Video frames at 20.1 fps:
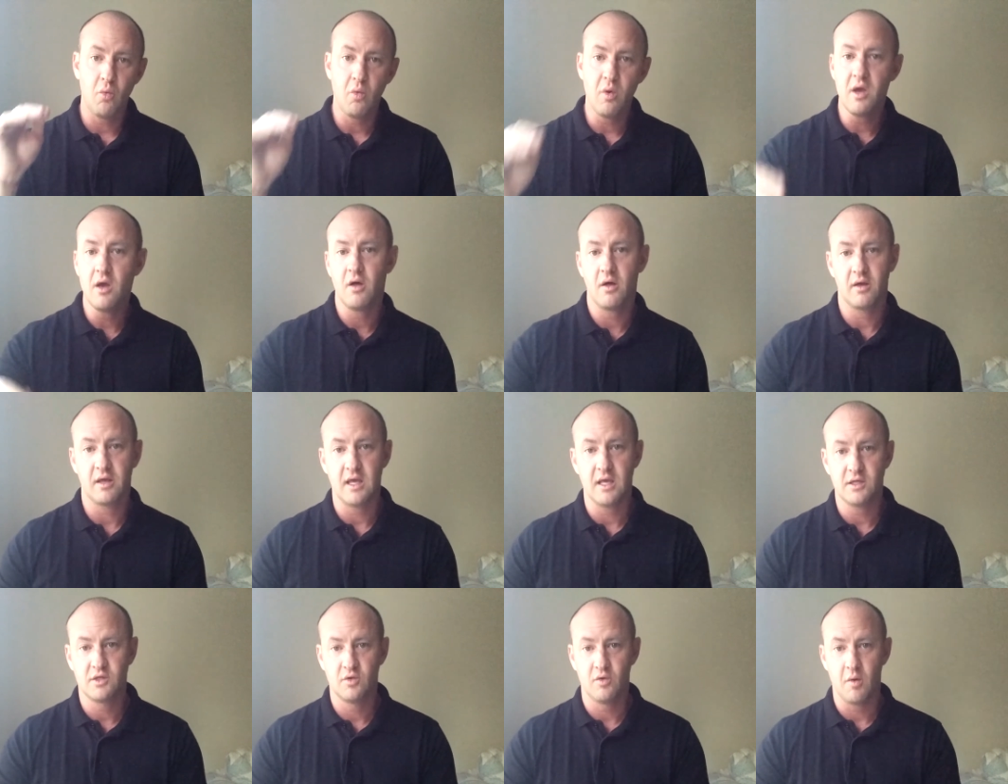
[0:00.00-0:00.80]
will
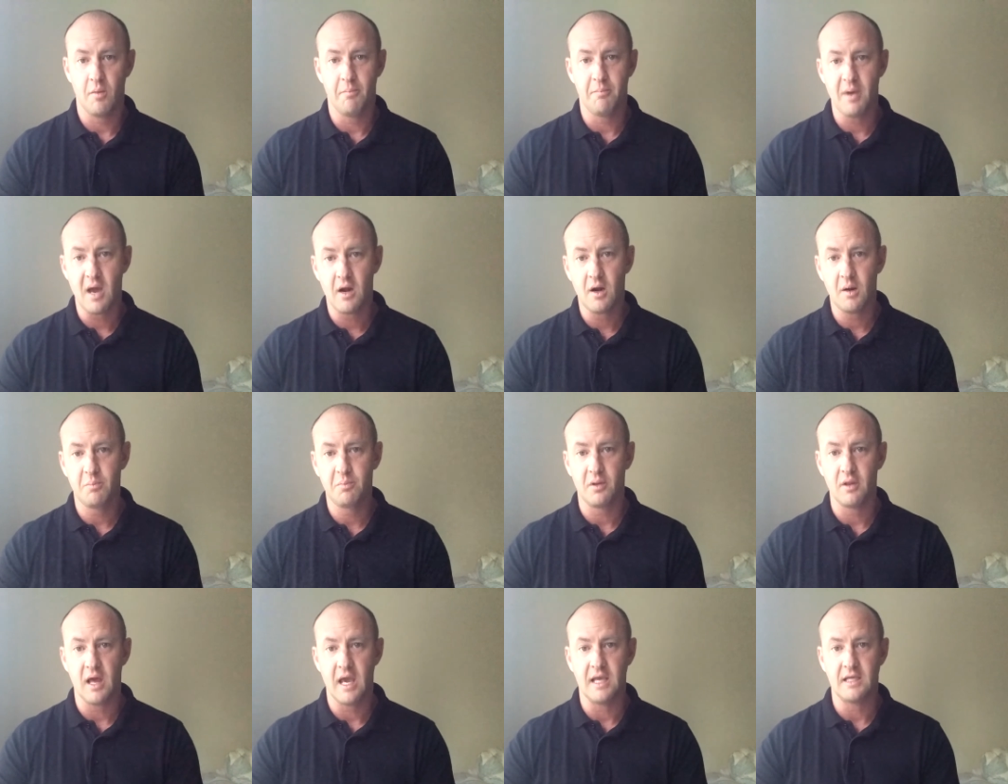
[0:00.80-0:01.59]
get to a better
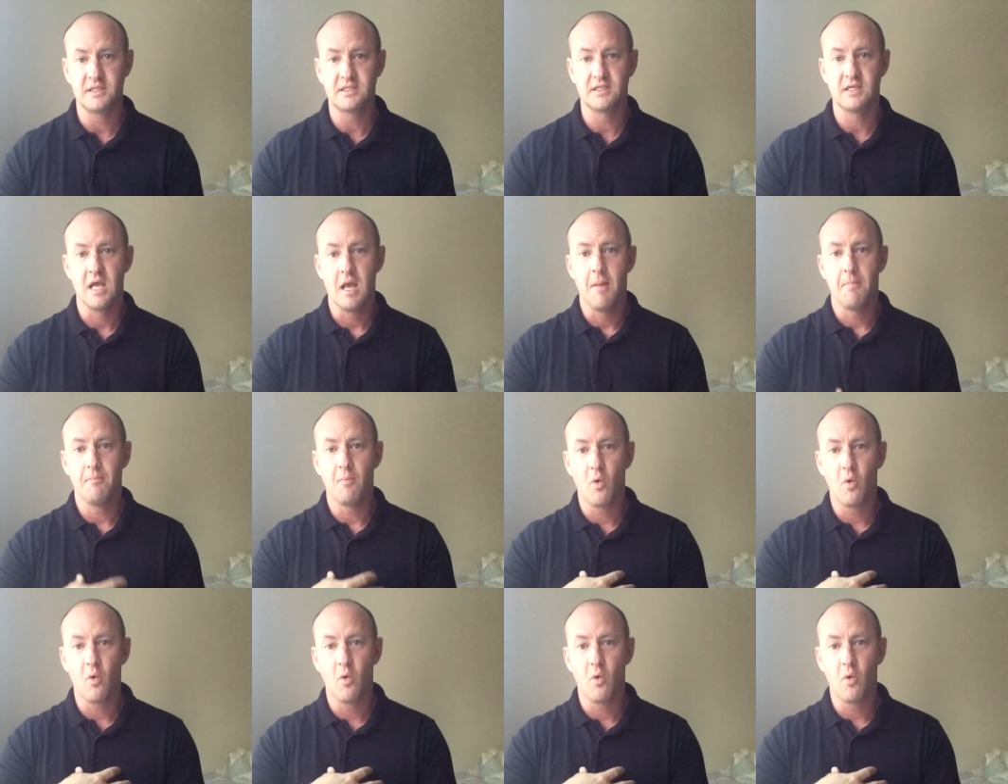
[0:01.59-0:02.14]
place,